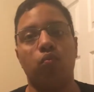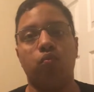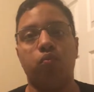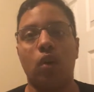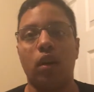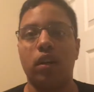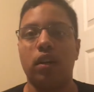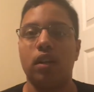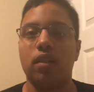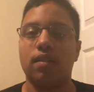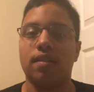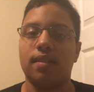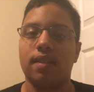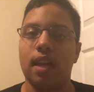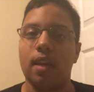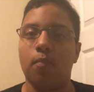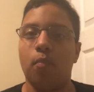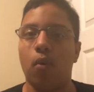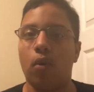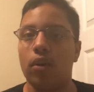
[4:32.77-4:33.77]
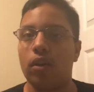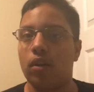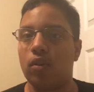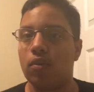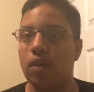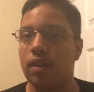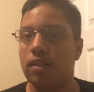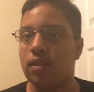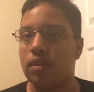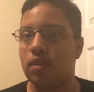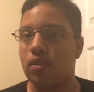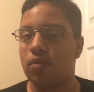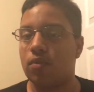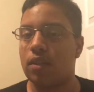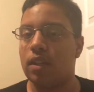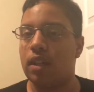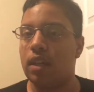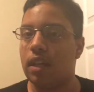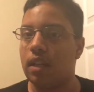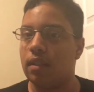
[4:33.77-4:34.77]
run a skateboard across the
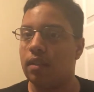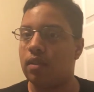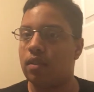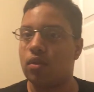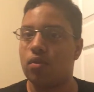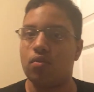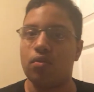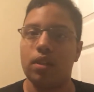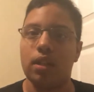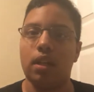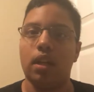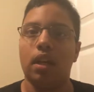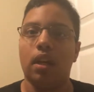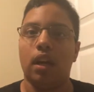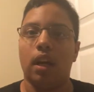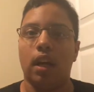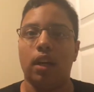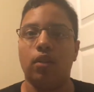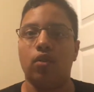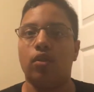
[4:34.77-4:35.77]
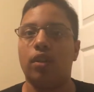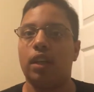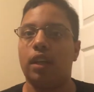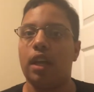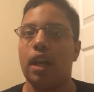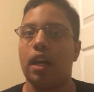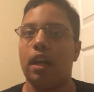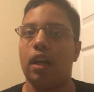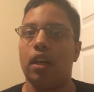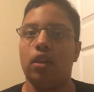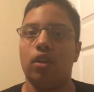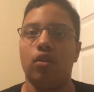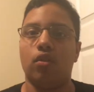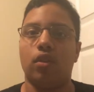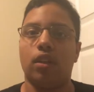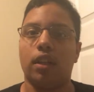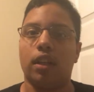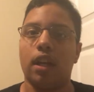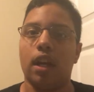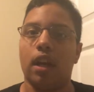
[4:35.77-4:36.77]
street in the street and you could get, you
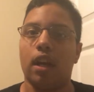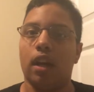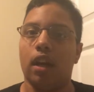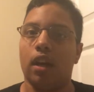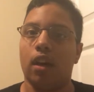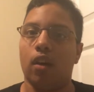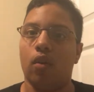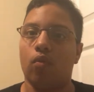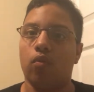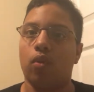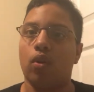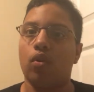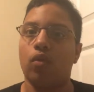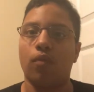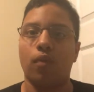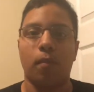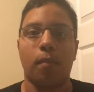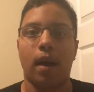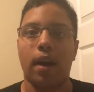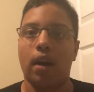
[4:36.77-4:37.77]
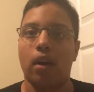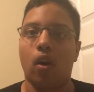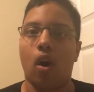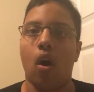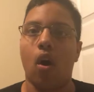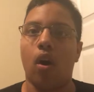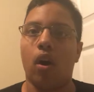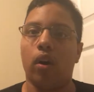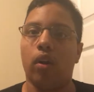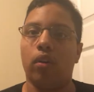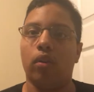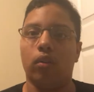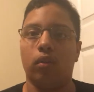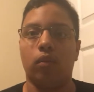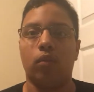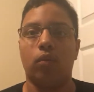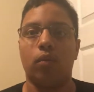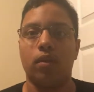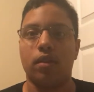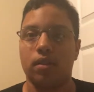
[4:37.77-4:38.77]
could get run over by a car?
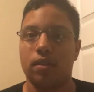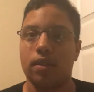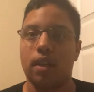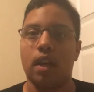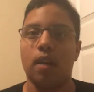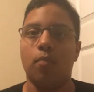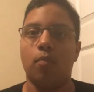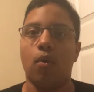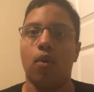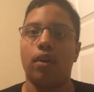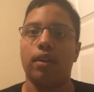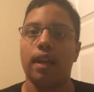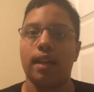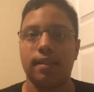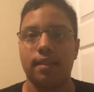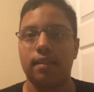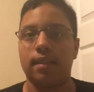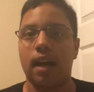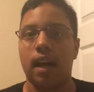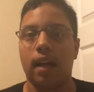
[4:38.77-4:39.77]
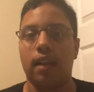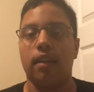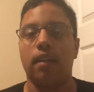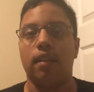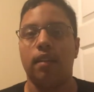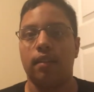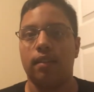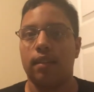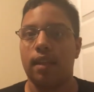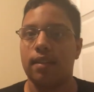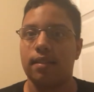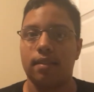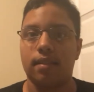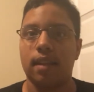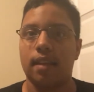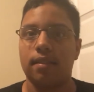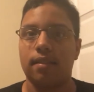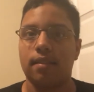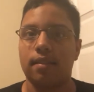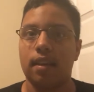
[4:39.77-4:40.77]
with a skateboard. That's not that's
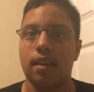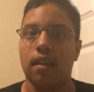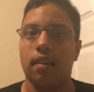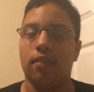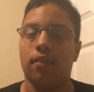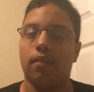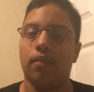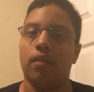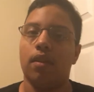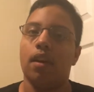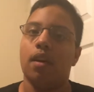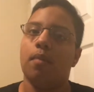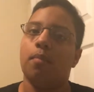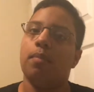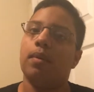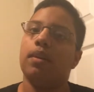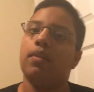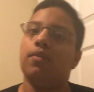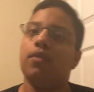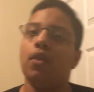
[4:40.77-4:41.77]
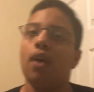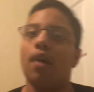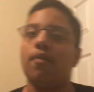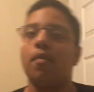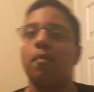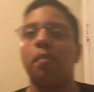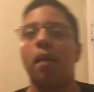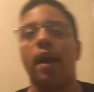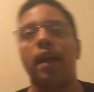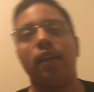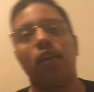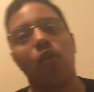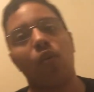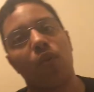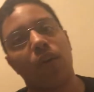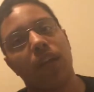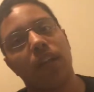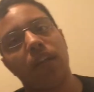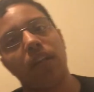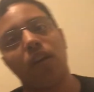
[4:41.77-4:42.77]
not safe. But if you have a bike
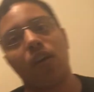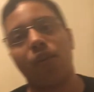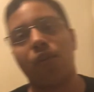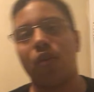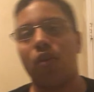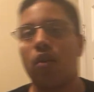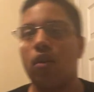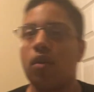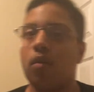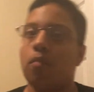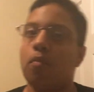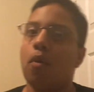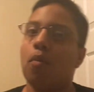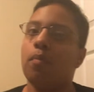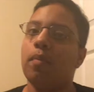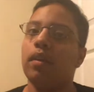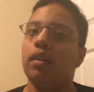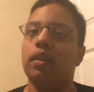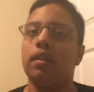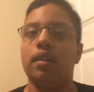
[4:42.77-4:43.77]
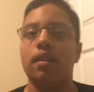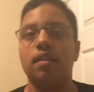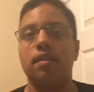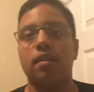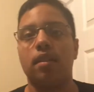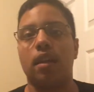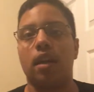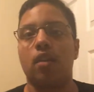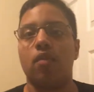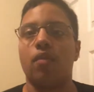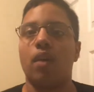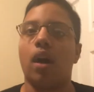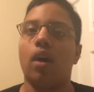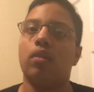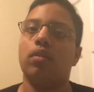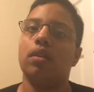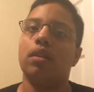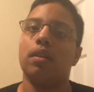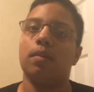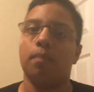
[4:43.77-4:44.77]
or any other mobilities to get
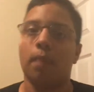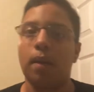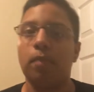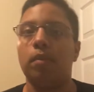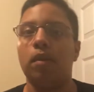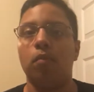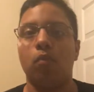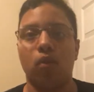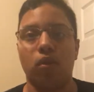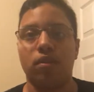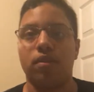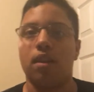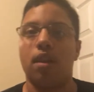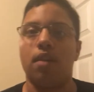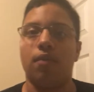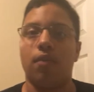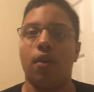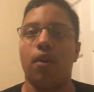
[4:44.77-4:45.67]
around, it might be more safe.